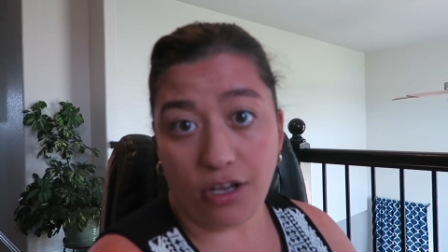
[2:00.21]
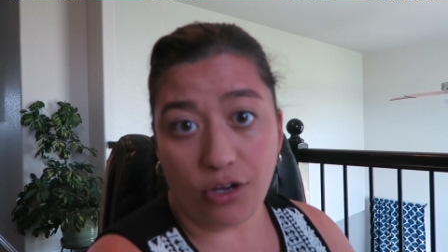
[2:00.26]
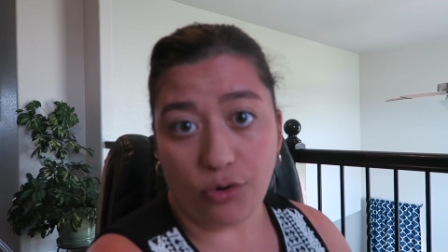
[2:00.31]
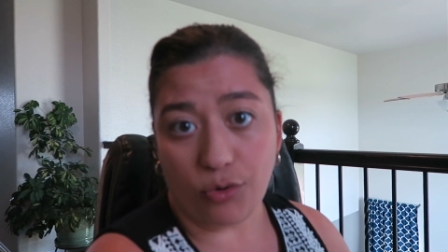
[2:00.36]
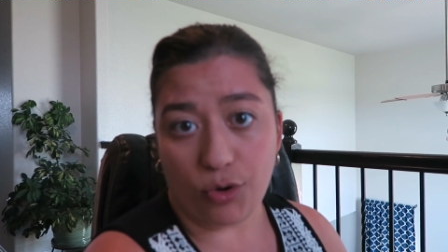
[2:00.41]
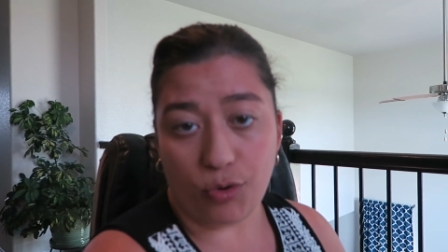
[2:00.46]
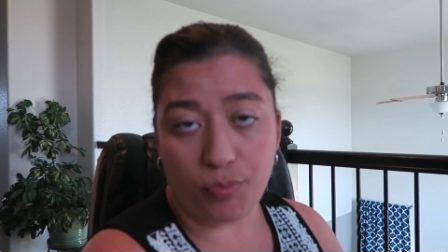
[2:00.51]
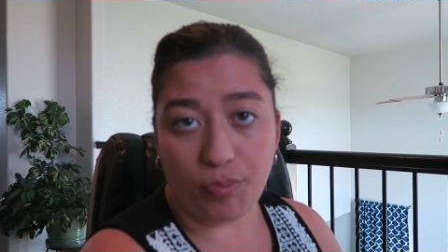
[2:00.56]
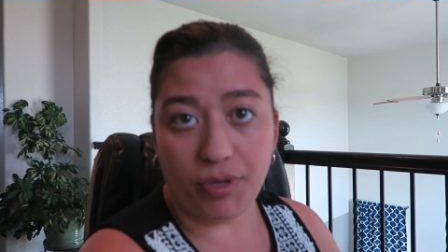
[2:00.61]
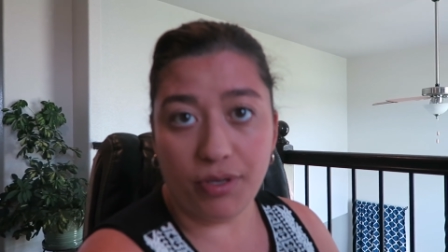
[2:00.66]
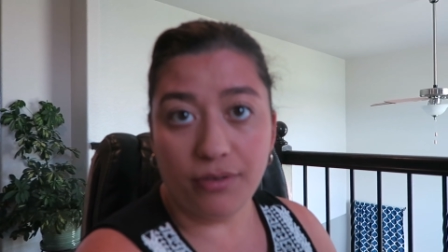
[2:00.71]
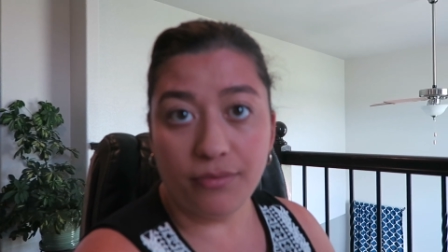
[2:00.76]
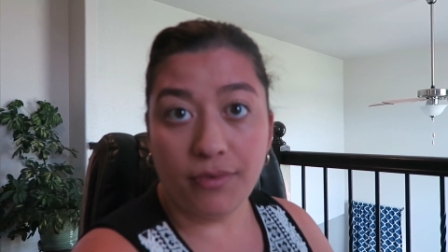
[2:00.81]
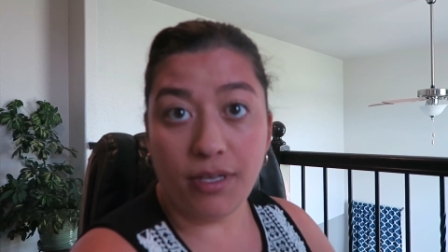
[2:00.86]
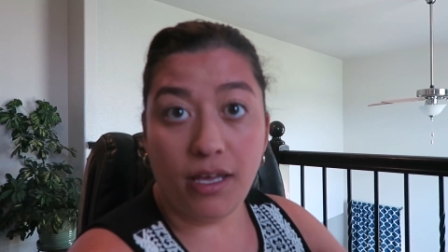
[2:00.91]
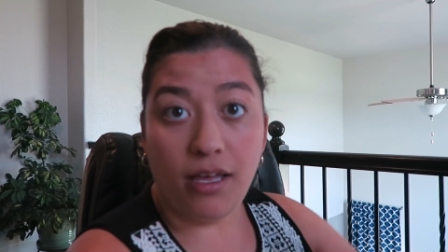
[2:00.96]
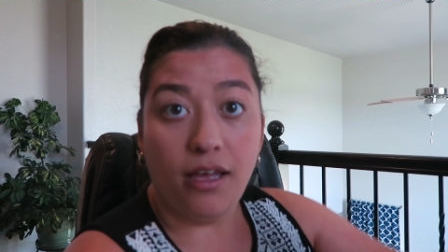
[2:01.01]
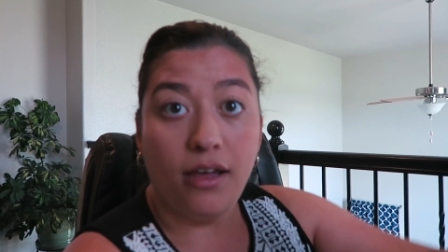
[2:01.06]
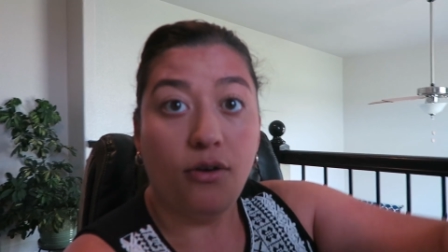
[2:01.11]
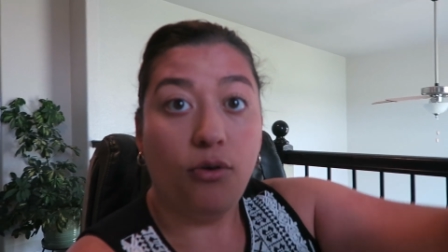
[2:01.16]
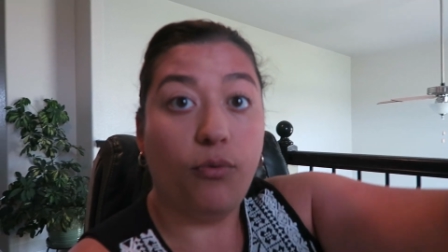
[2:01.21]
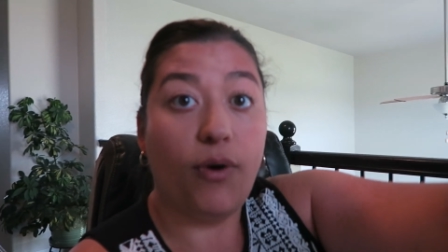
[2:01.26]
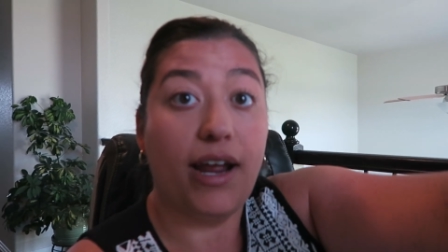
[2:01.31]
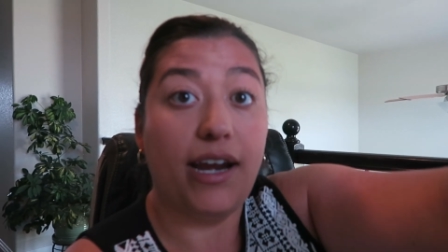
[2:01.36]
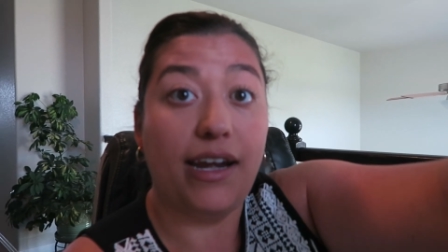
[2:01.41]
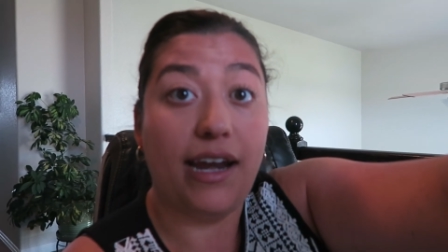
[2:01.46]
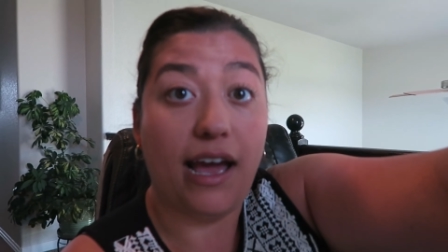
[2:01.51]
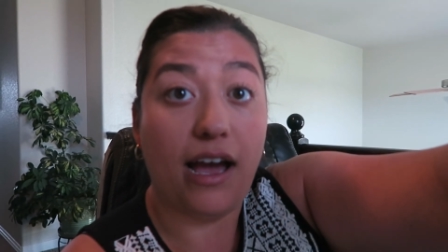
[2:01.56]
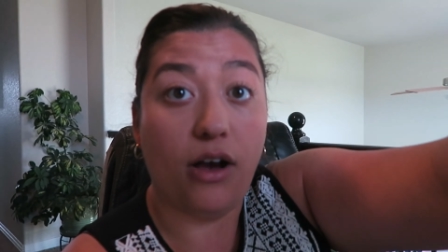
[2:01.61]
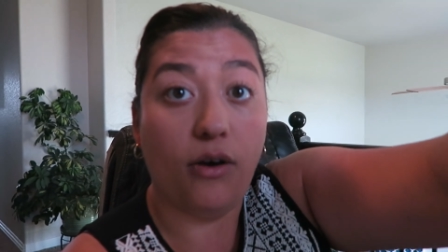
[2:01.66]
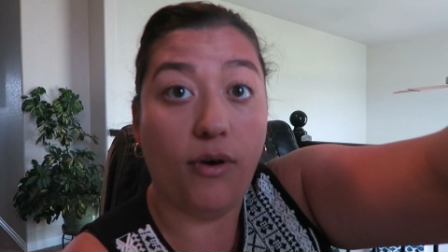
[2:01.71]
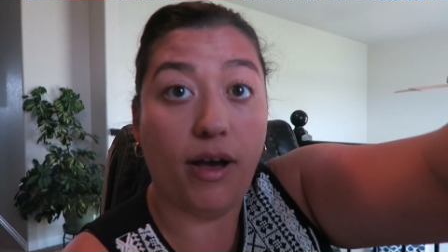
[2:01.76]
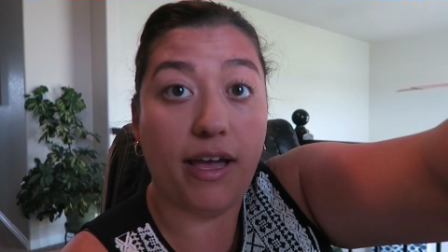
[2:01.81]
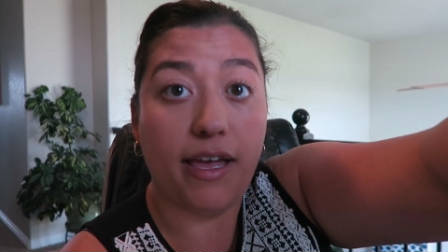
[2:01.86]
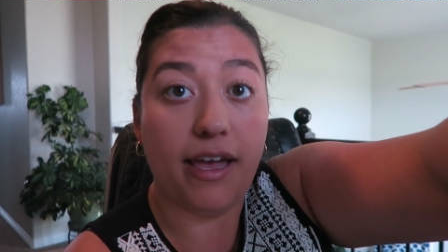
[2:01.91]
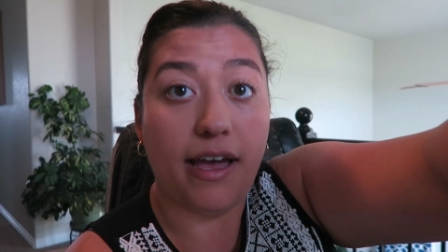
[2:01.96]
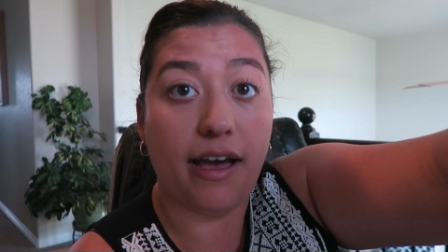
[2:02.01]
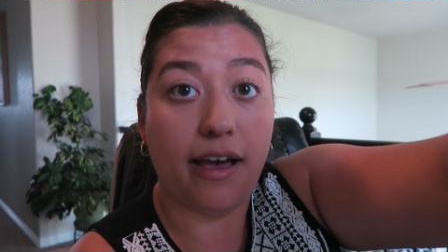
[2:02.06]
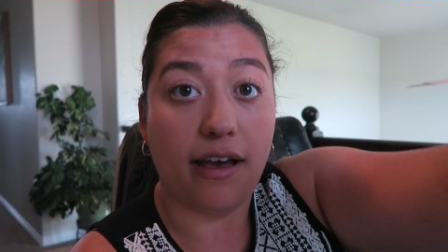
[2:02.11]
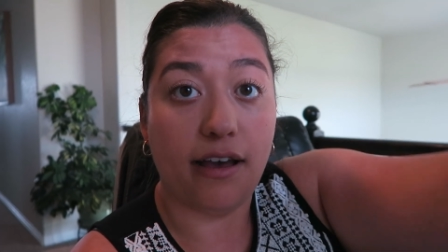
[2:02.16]
group. Right now I
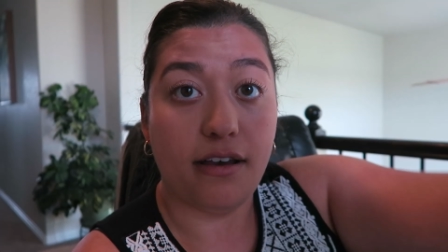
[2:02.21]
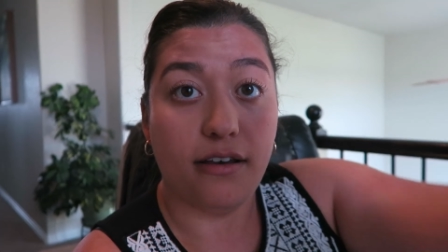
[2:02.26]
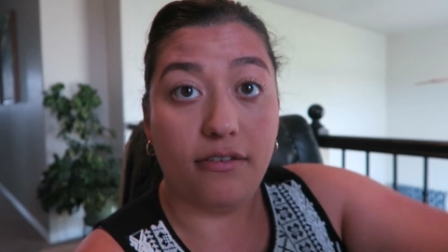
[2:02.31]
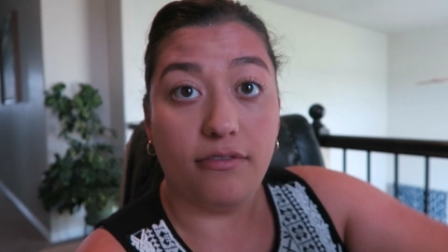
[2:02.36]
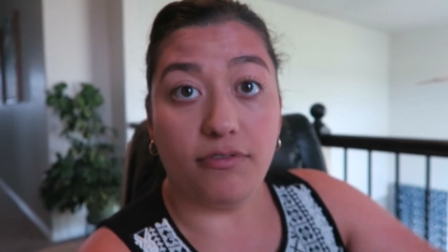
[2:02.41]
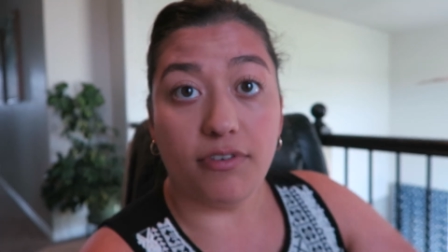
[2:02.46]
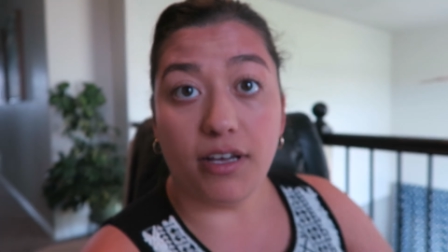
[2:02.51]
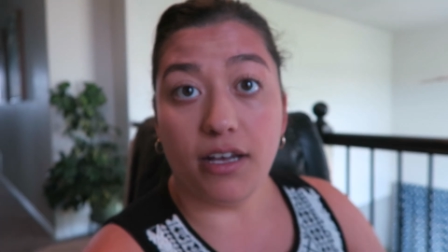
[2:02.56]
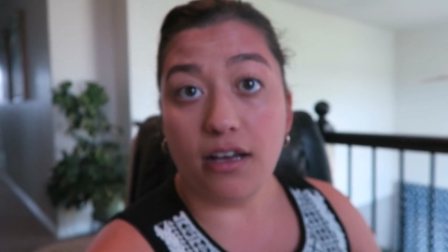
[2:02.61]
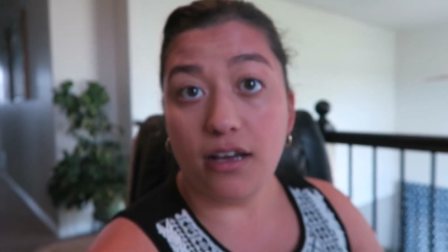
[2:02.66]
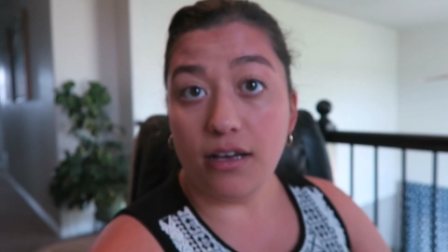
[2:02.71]
have